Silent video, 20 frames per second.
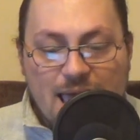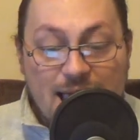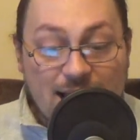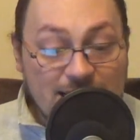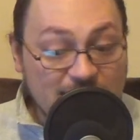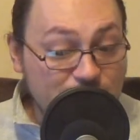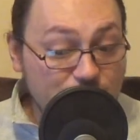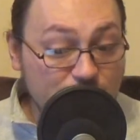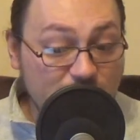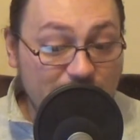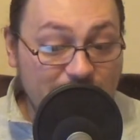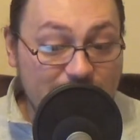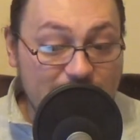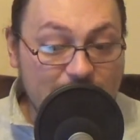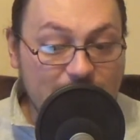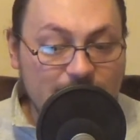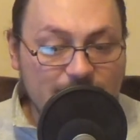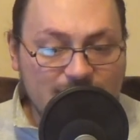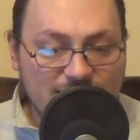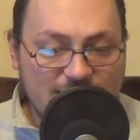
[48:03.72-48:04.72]
As for the
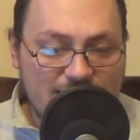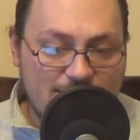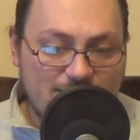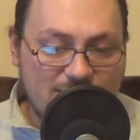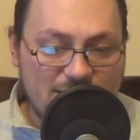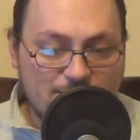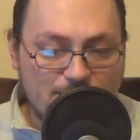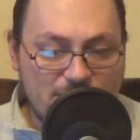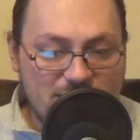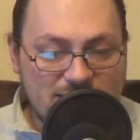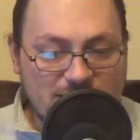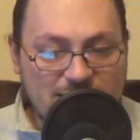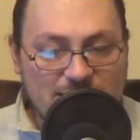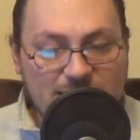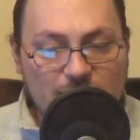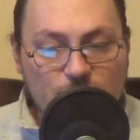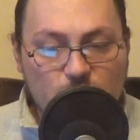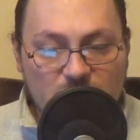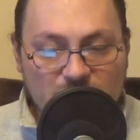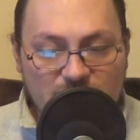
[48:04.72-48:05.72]
legal claim that
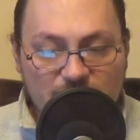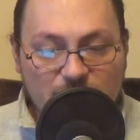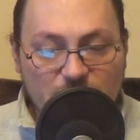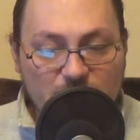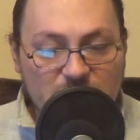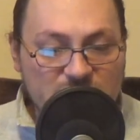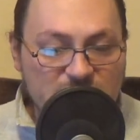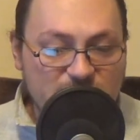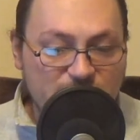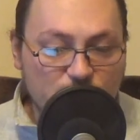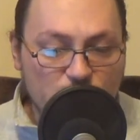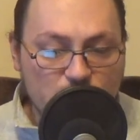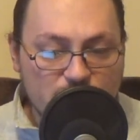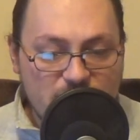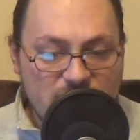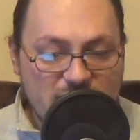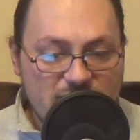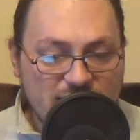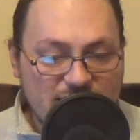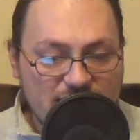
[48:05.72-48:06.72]
PSD qualifies for
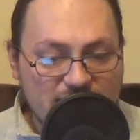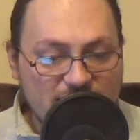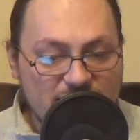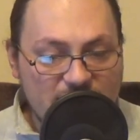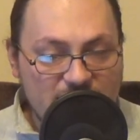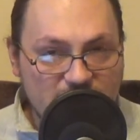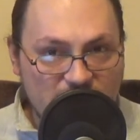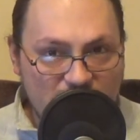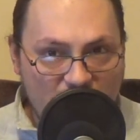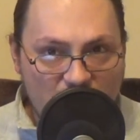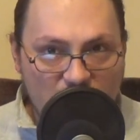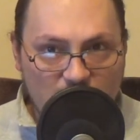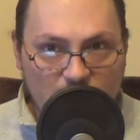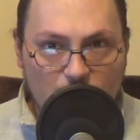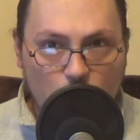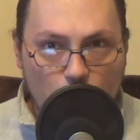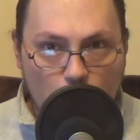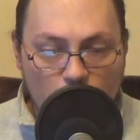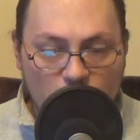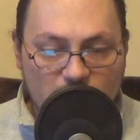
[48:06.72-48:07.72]
being declared
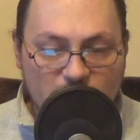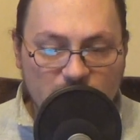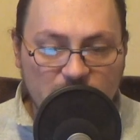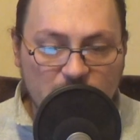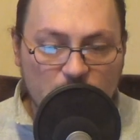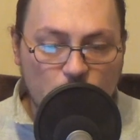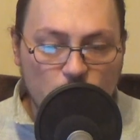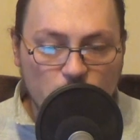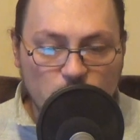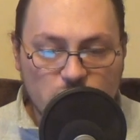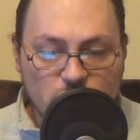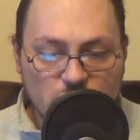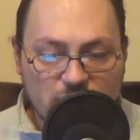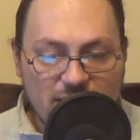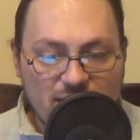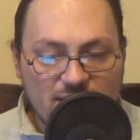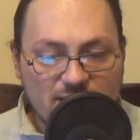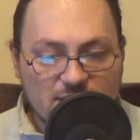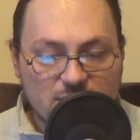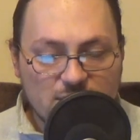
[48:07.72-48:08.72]
unlawful
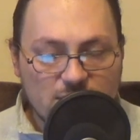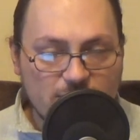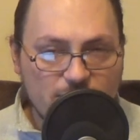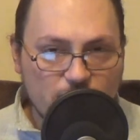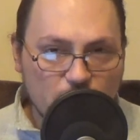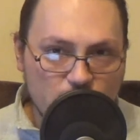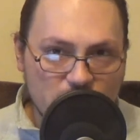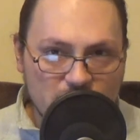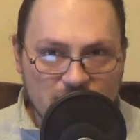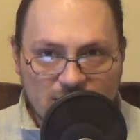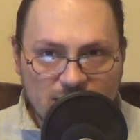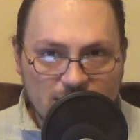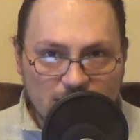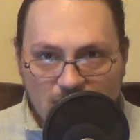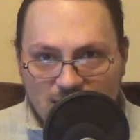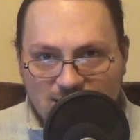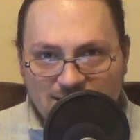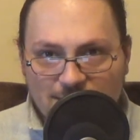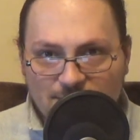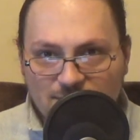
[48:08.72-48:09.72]
altogether for
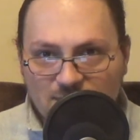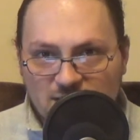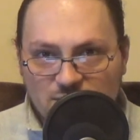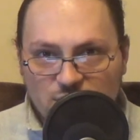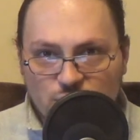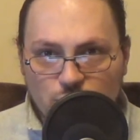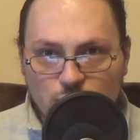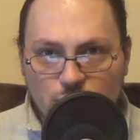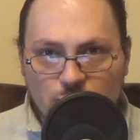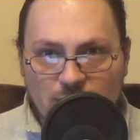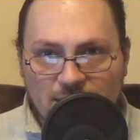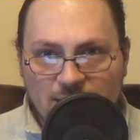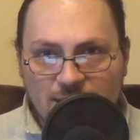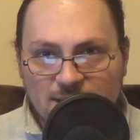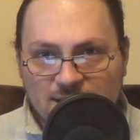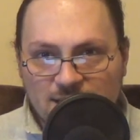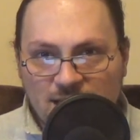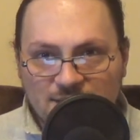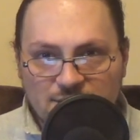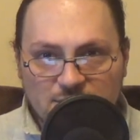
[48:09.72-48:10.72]
attempting to
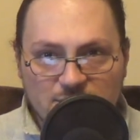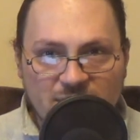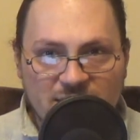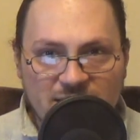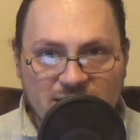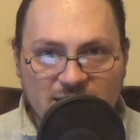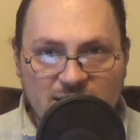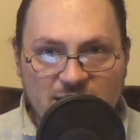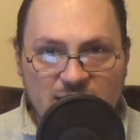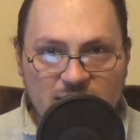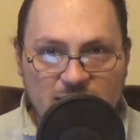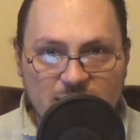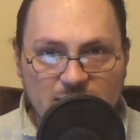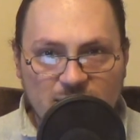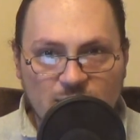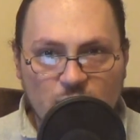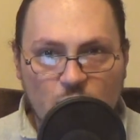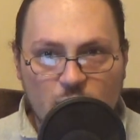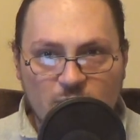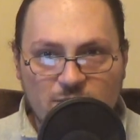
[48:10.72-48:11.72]
undermine the
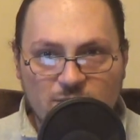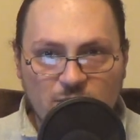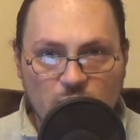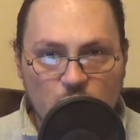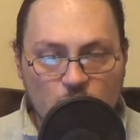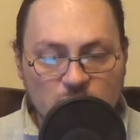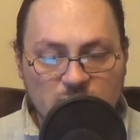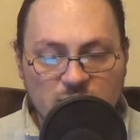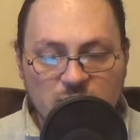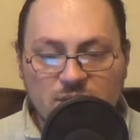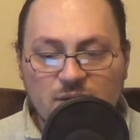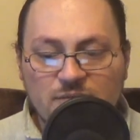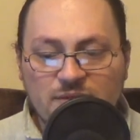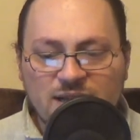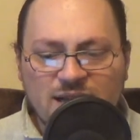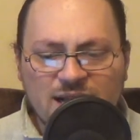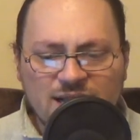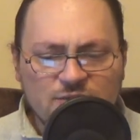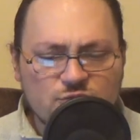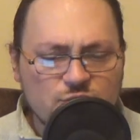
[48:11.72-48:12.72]
lawful order of
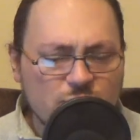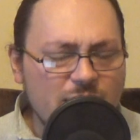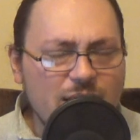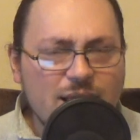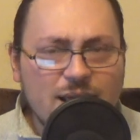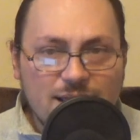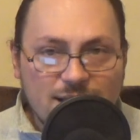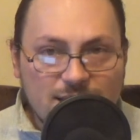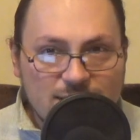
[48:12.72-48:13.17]
the country,